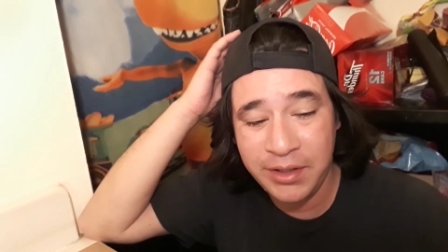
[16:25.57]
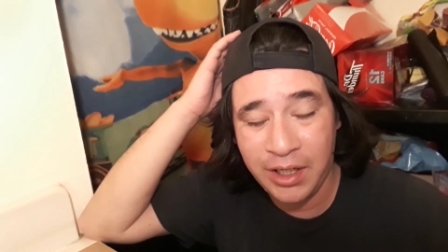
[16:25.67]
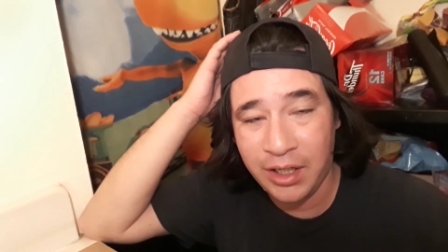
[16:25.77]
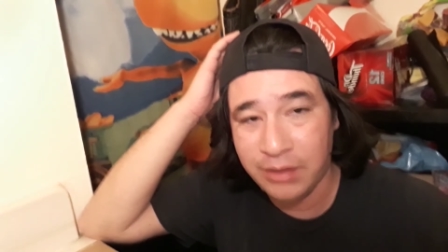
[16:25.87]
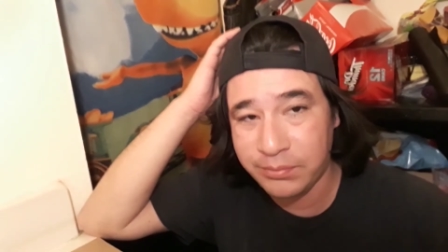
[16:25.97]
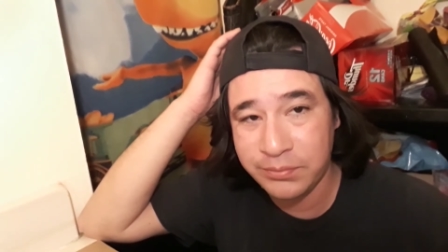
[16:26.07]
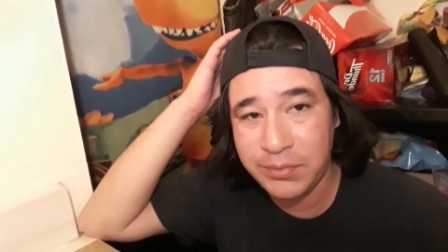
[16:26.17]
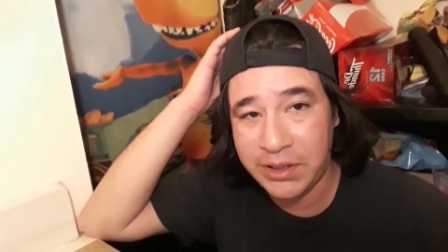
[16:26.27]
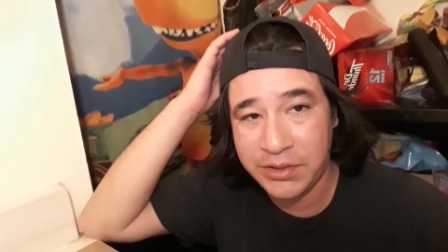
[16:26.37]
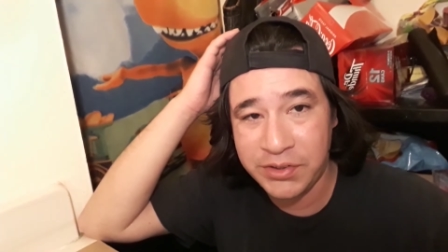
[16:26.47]
um,
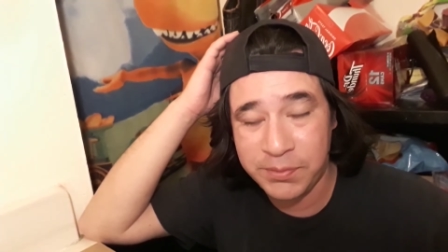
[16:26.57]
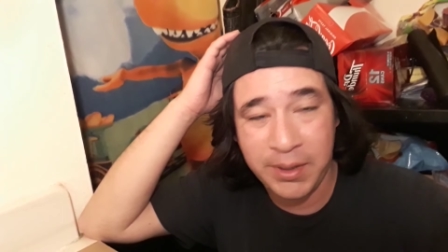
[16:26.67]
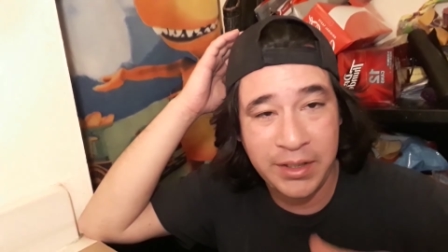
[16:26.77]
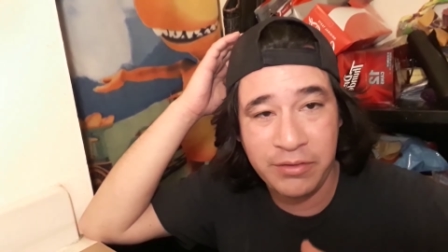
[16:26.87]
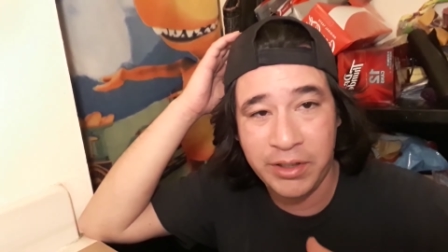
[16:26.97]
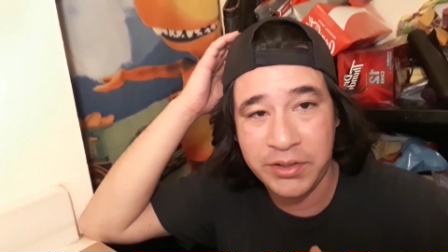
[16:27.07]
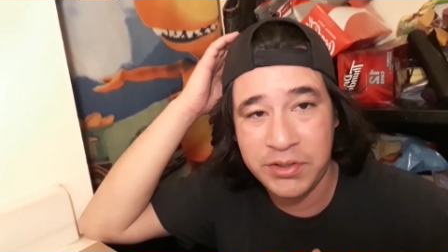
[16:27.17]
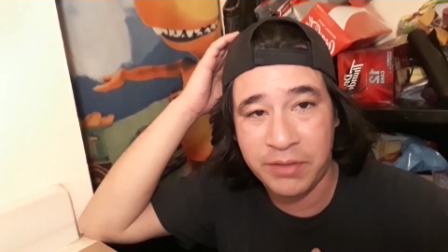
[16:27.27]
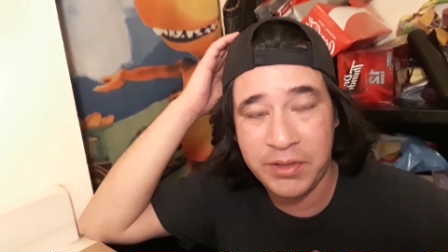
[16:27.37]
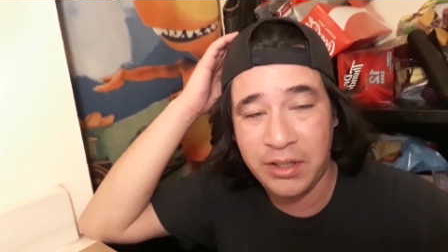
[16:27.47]
because there's plenty of other
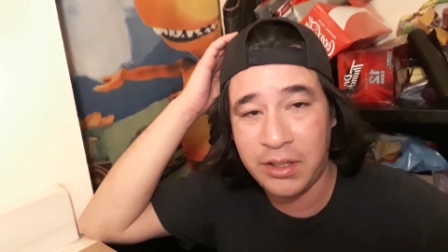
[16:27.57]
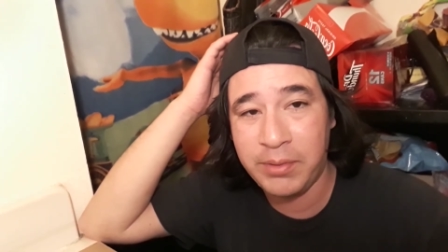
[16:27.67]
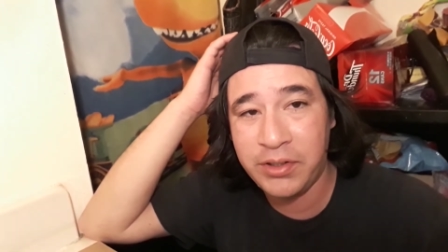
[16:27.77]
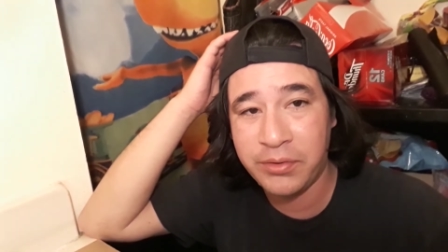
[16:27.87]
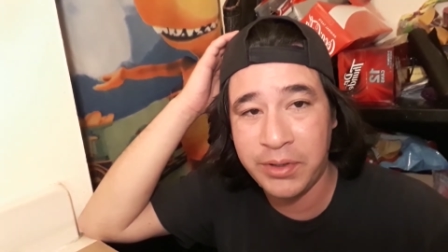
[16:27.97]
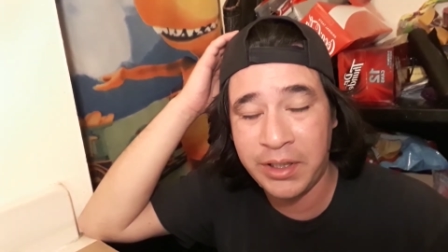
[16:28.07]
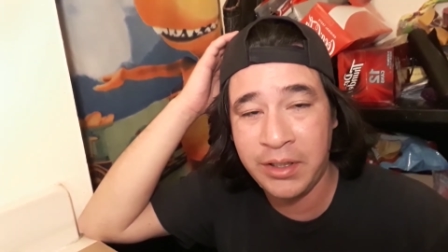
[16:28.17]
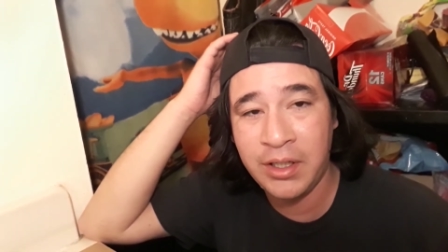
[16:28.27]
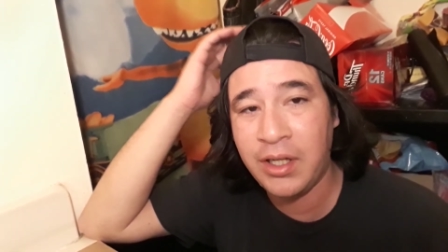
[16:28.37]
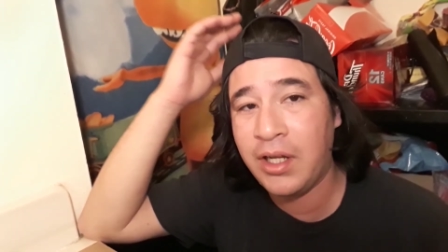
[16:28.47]
stuff that I'm going to be
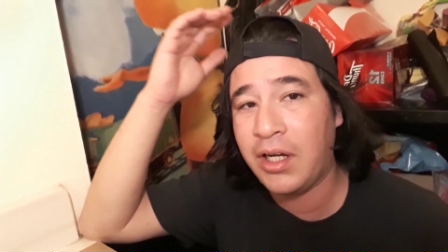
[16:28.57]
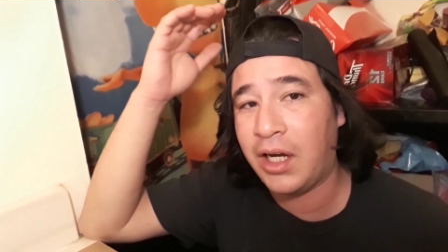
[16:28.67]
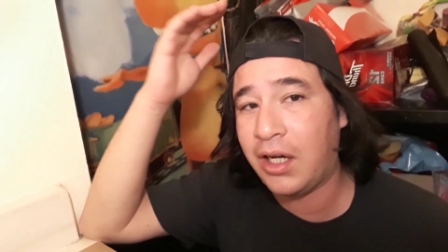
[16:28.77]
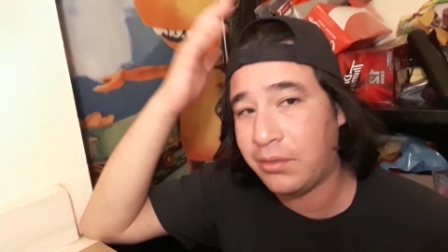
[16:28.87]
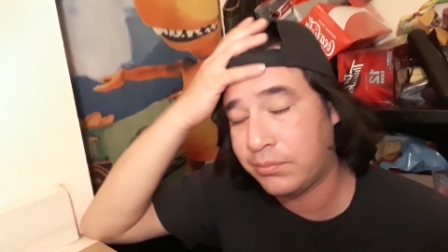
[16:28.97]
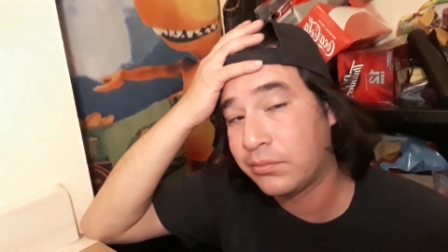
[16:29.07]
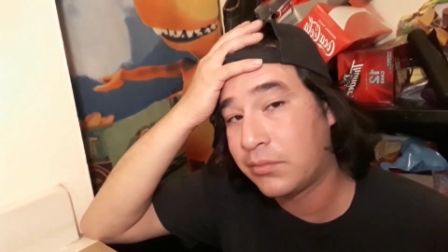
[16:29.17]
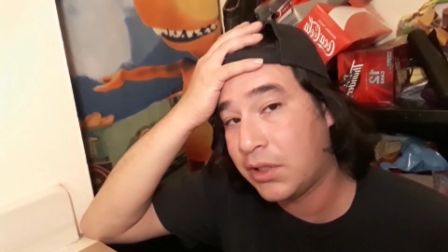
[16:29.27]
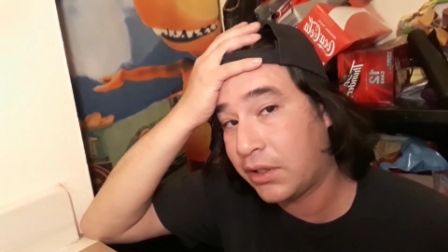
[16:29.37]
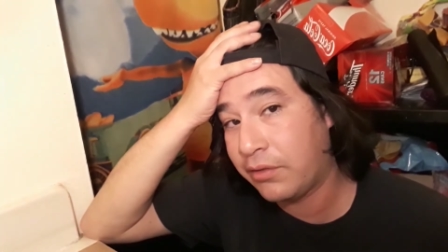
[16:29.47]
doing. Um,
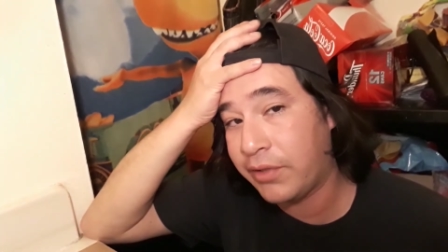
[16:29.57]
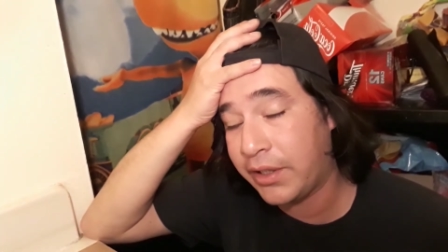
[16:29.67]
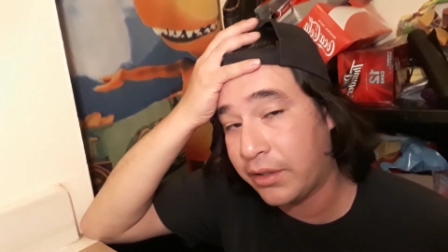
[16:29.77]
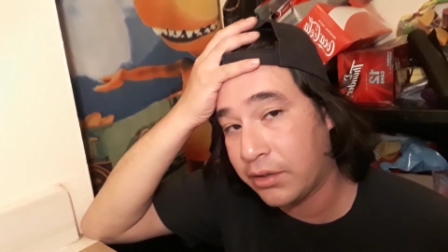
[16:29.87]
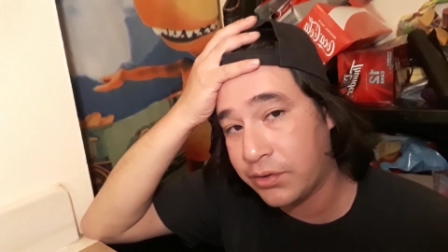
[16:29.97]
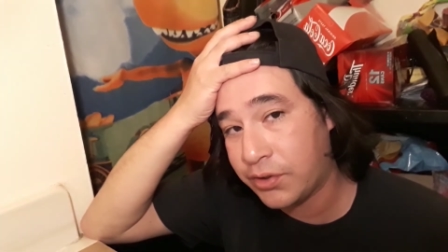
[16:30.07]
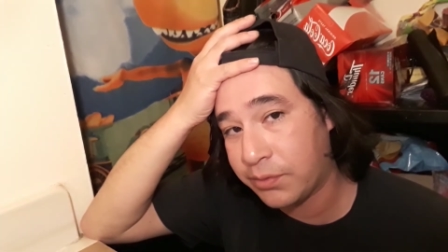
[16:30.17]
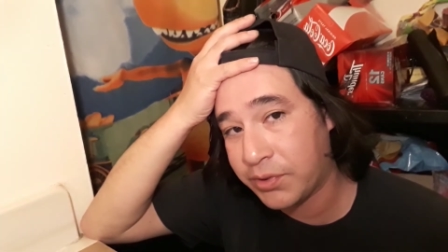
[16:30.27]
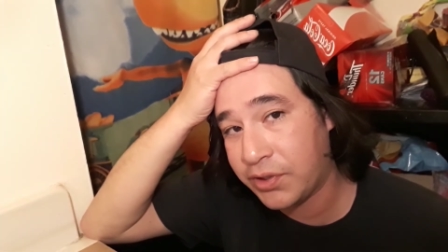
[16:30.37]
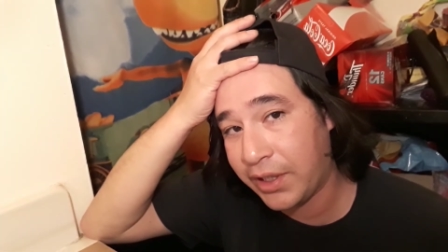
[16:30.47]
cooking videos,
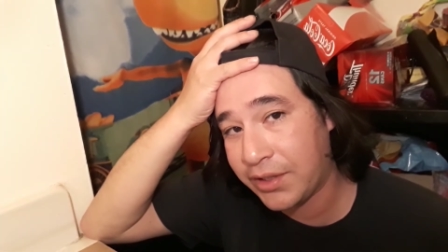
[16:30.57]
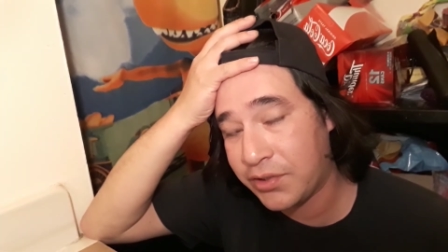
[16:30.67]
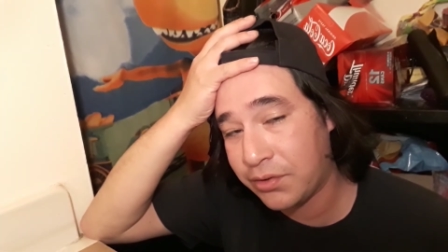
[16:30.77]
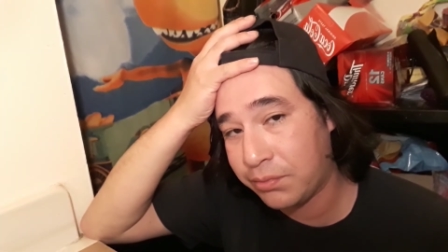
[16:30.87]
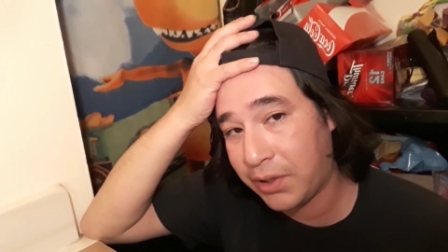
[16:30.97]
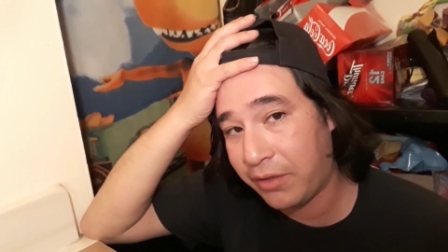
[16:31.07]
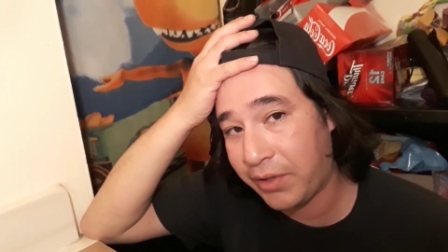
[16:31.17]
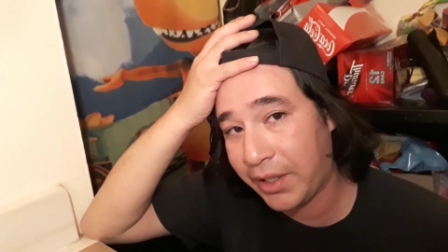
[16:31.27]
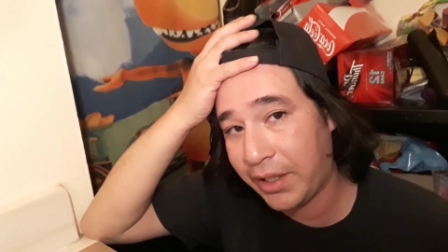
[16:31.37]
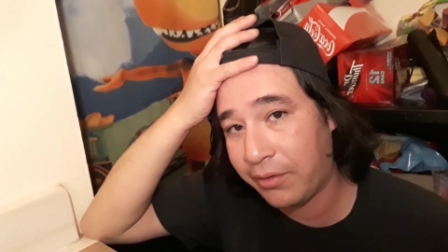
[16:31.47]
some skits
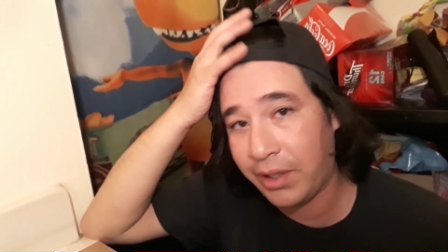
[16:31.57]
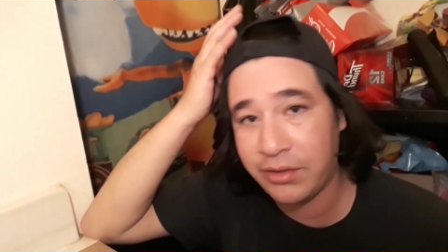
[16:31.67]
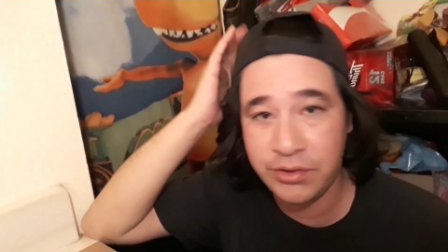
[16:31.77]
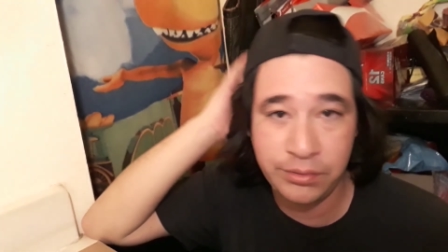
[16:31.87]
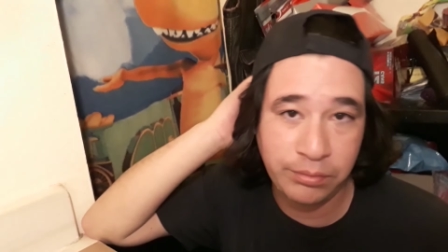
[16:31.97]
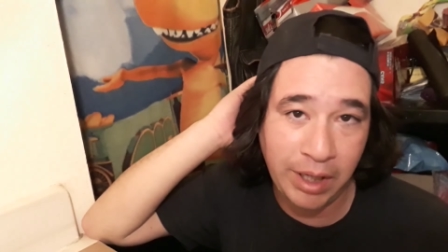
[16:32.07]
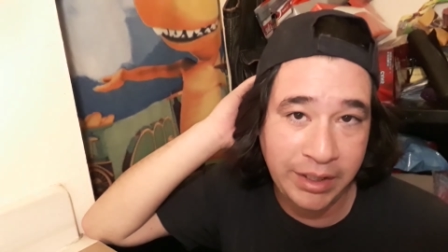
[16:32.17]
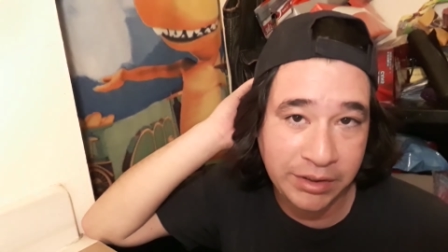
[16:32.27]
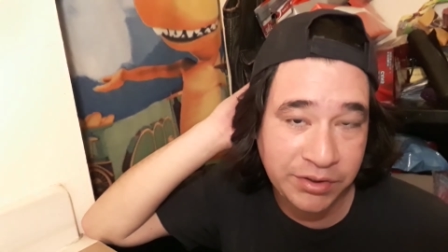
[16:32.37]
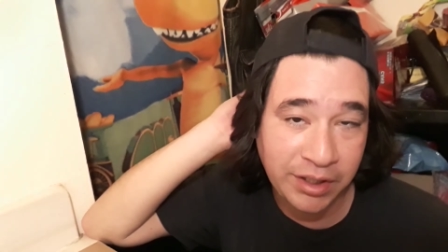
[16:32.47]
whenever I get around to
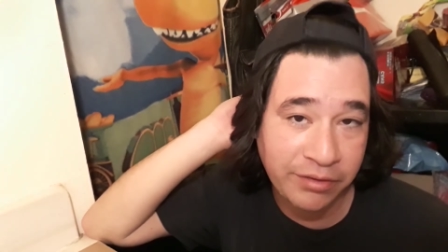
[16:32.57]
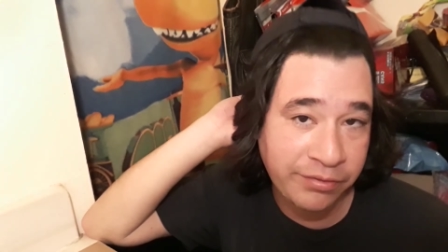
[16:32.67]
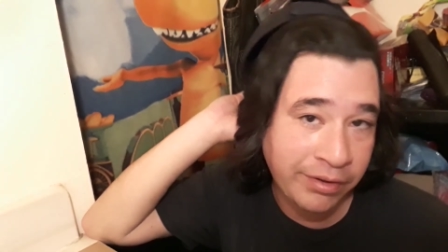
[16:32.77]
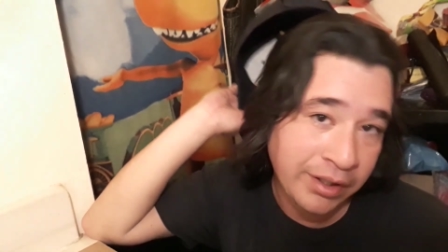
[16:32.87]
writing stuff.